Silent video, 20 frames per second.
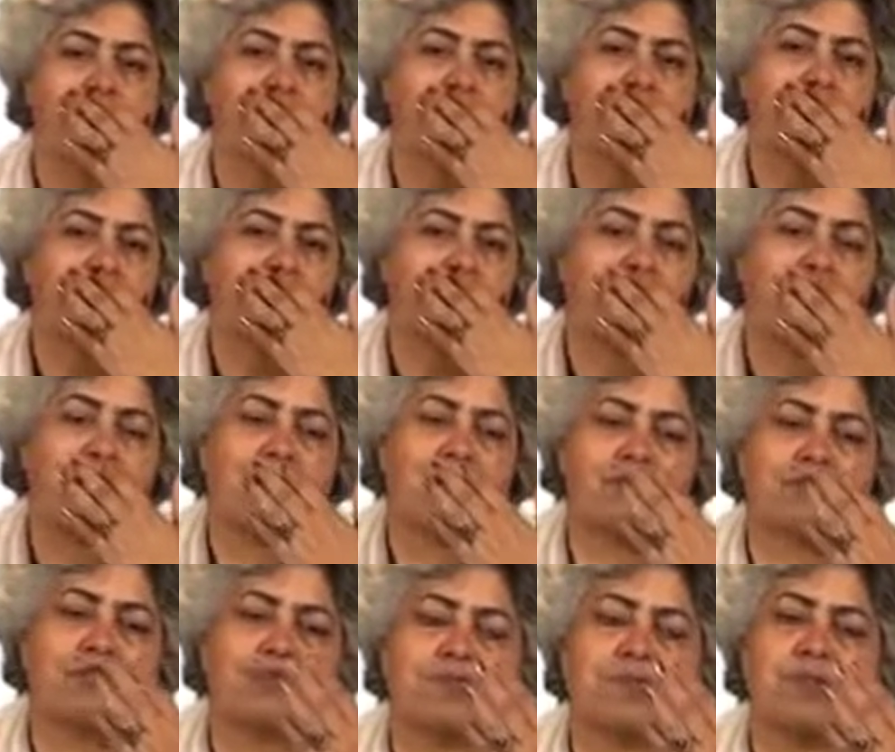some
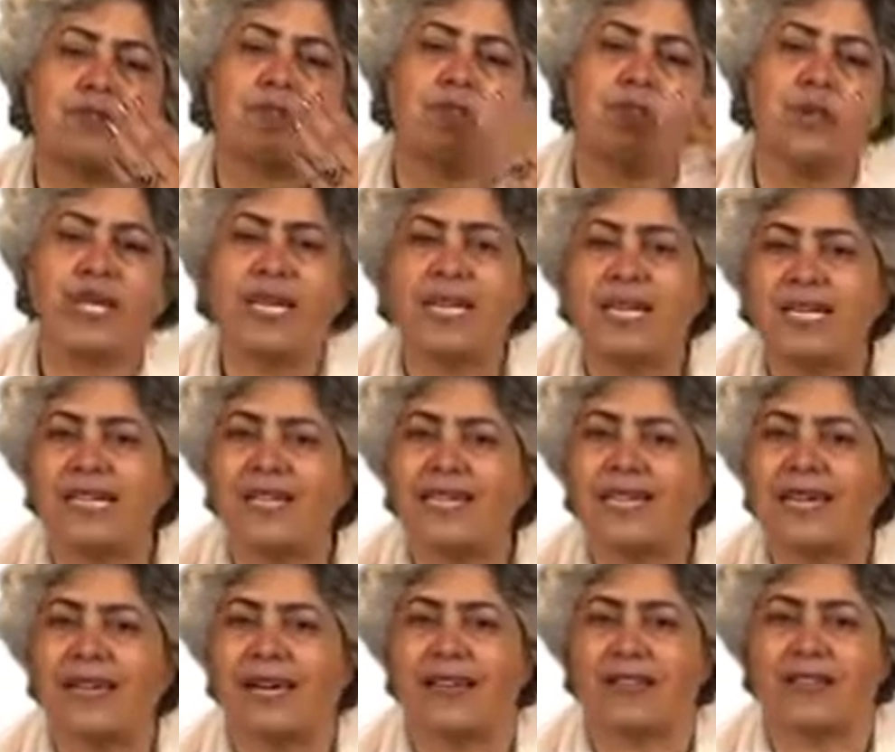have to be weaker
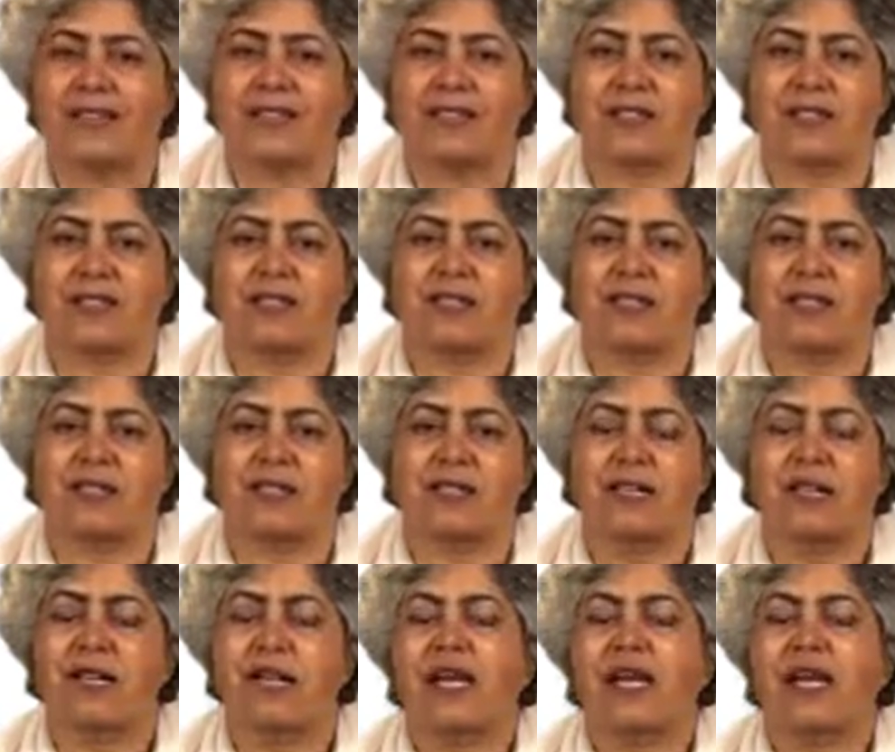characters.